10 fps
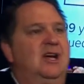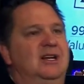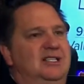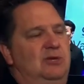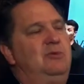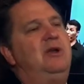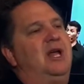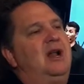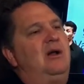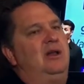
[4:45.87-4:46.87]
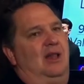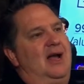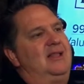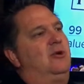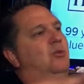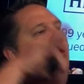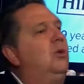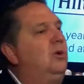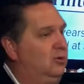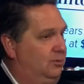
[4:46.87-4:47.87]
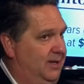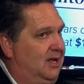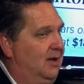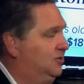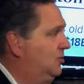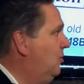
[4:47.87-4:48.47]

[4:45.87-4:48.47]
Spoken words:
See, when you get online, the world becomes your